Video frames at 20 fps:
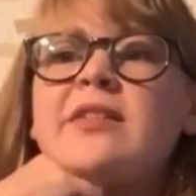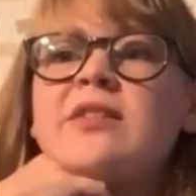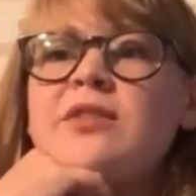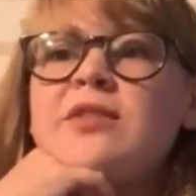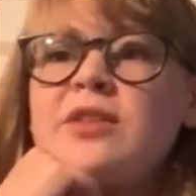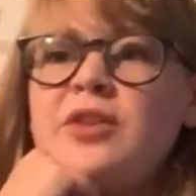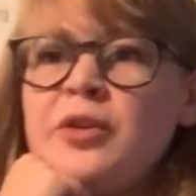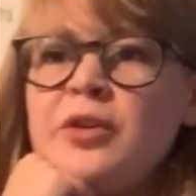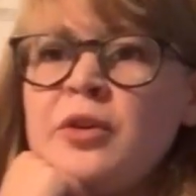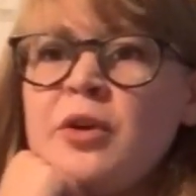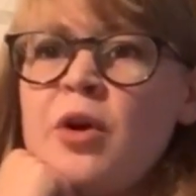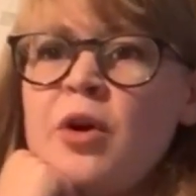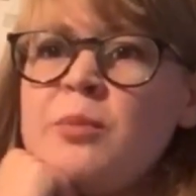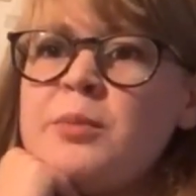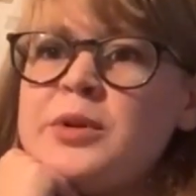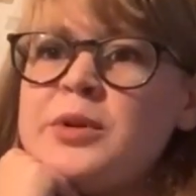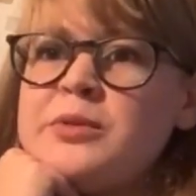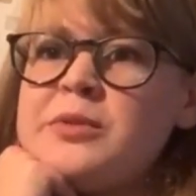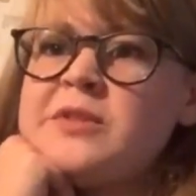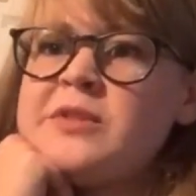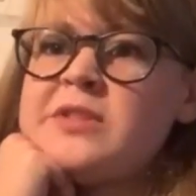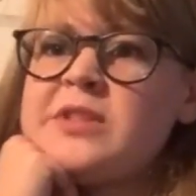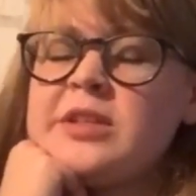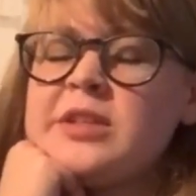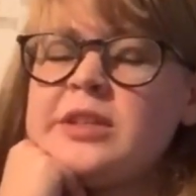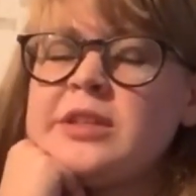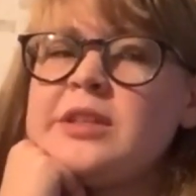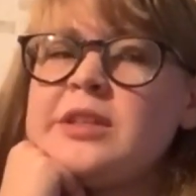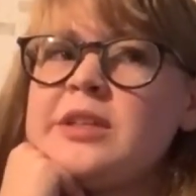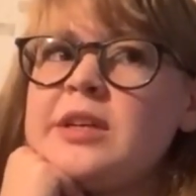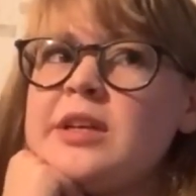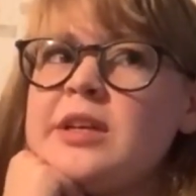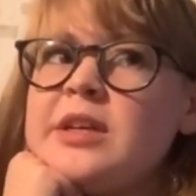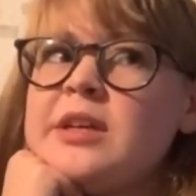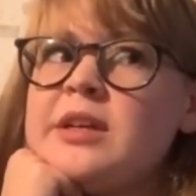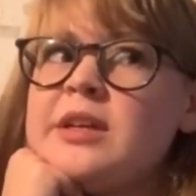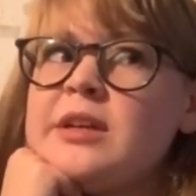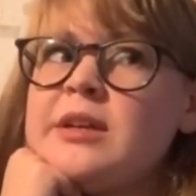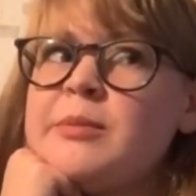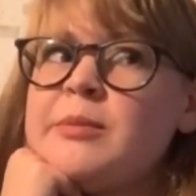So you're almost
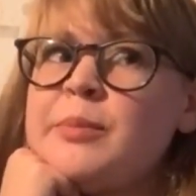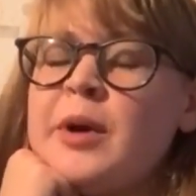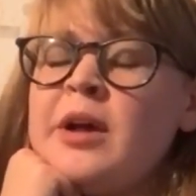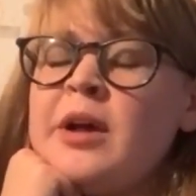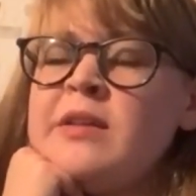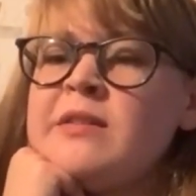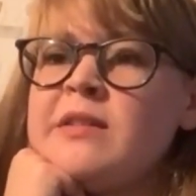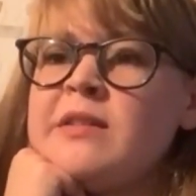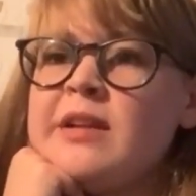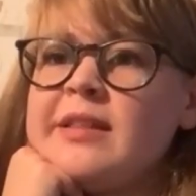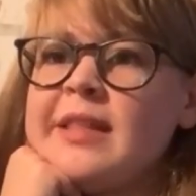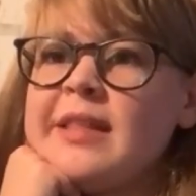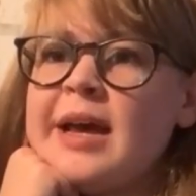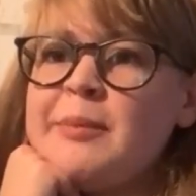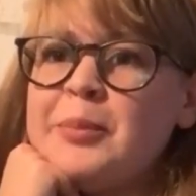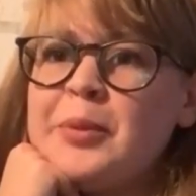to Boston at that